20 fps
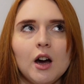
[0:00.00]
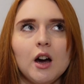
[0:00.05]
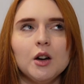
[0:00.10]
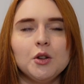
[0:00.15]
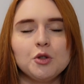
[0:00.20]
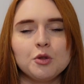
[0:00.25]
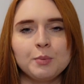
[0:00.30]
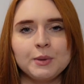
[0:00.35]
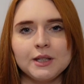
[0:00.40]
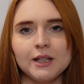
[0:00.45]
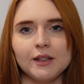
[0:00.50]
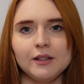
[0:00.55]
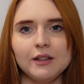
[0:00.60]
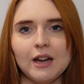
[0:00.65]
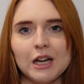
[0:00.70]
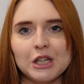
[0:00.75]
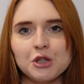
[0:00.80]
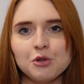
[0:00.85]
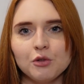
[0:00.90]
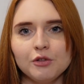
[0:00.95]
100%
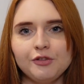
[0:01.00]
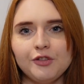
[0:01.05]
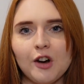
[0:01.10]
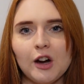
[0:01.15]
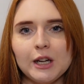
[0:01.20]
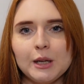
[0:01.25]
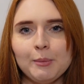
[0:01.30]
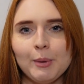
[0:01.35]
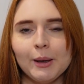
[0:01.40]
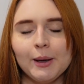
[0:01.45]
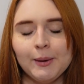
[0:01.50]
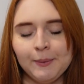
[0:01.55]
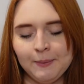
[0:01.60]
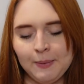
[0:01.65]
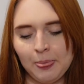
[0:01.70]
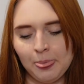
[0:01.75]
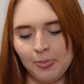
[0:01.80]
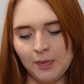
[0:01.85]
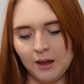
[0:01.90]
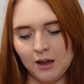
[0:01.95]
natural fibre.
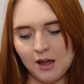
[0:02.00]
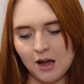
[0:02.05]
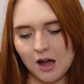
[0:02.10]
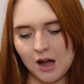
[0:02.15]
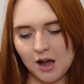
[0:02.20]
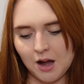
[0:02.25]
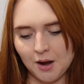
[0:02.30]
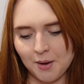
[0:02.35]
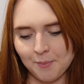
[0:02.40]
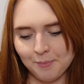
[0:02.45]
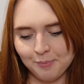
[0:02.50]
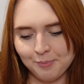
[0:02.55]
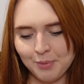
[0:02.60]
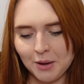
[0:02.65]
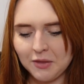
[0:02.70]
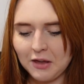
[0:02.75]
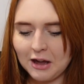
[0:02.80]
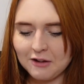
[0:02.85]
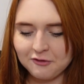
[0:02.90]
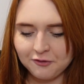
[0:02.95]

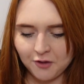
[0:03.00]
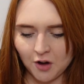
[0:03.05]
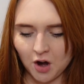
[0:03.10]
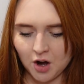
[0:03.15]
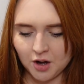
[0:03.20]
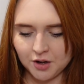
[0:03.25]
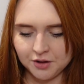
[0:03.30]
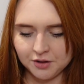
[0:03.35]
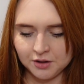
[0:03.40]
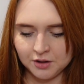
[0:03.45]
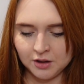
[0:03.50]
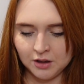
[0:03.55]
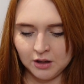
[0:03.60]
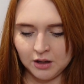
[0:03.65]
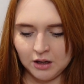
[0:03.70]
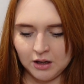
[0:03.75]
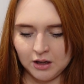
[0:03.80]
But they're fun.